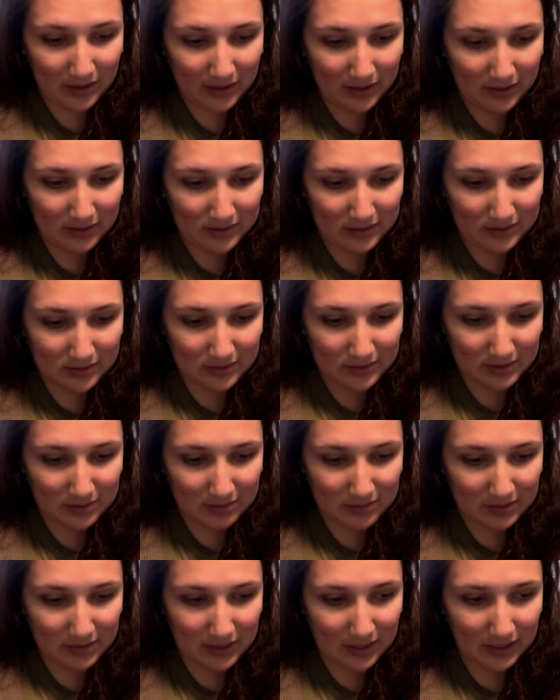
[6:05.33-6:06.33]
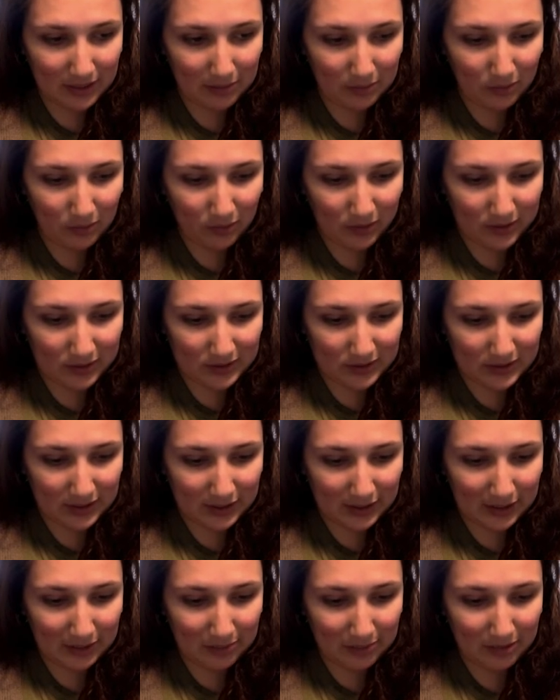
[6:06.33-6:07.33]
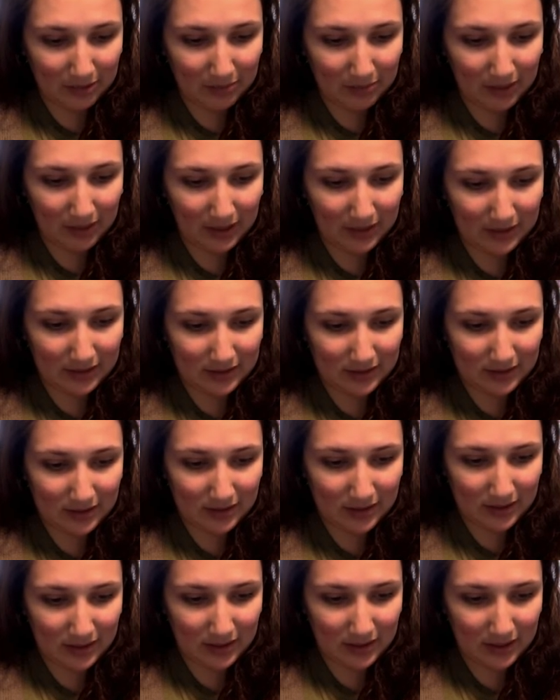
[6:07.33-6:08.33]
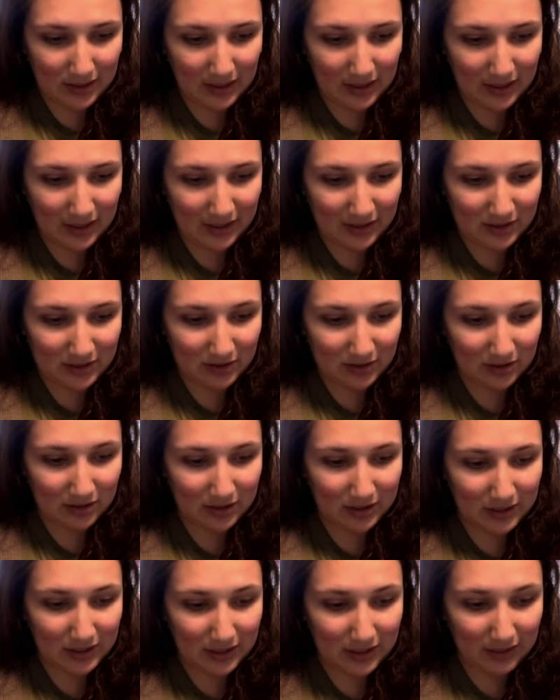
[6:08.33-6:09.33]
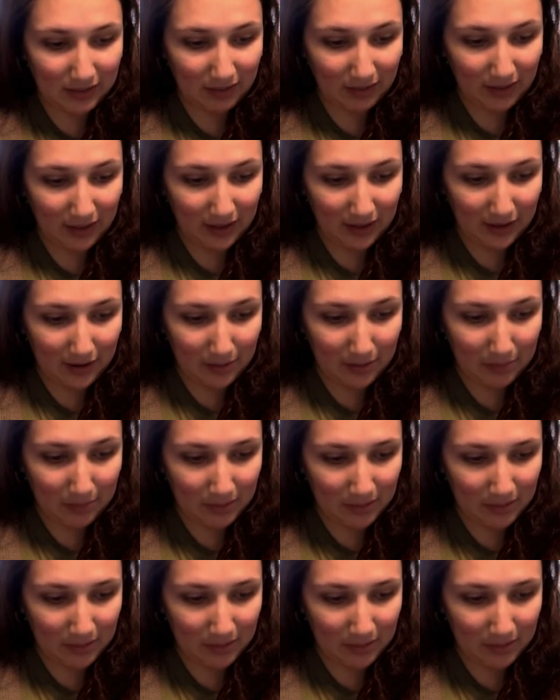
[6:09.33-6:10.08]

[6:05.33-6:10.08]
So something important to keep in mind as you're cleaning that up.